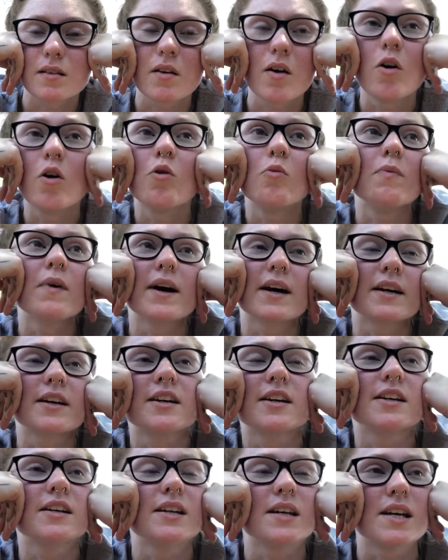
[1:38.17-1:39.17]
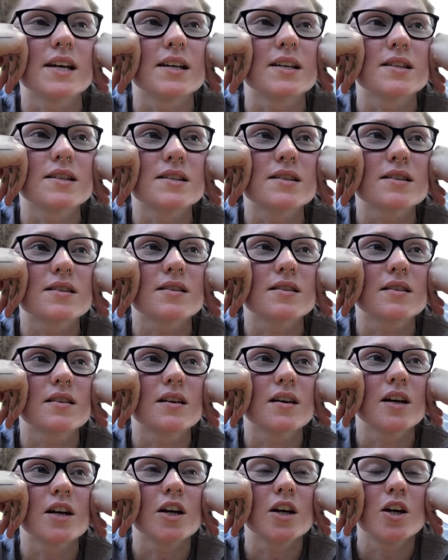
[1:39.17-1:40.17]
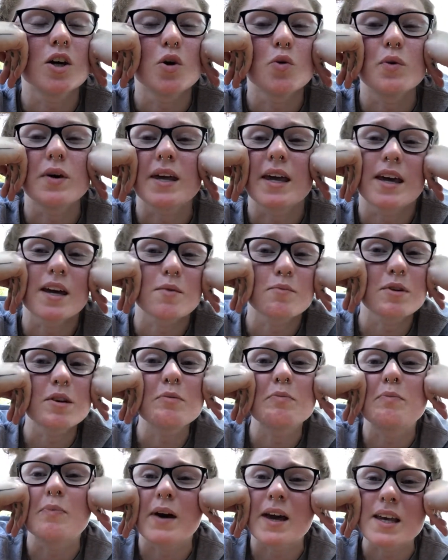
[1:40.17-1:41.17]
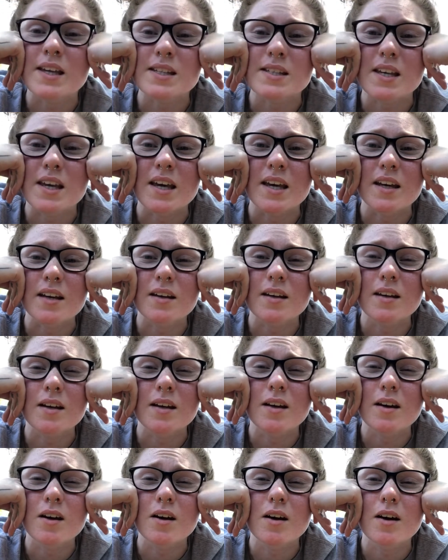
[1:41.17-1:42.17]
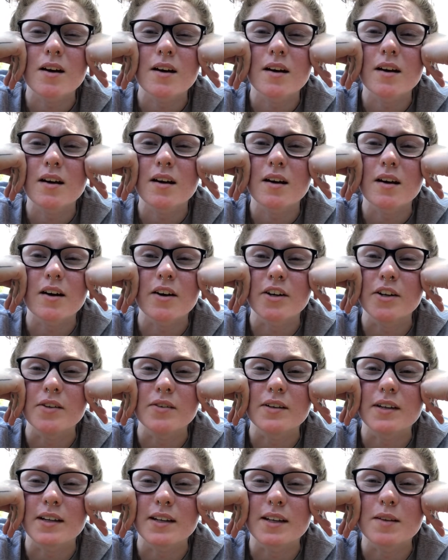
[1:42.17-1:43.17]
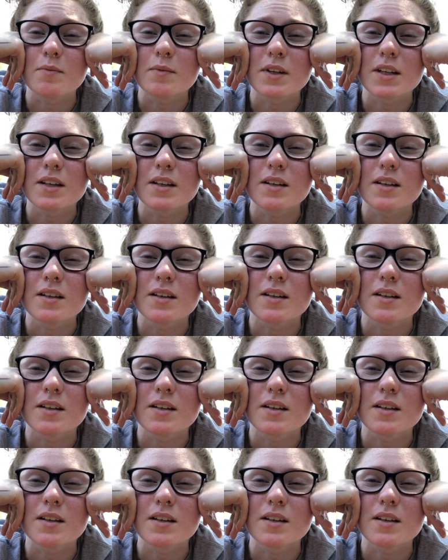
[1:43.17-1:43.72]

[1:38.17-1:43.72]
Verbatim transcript: Oh my goodness. We can't be basic. Are you kidding me?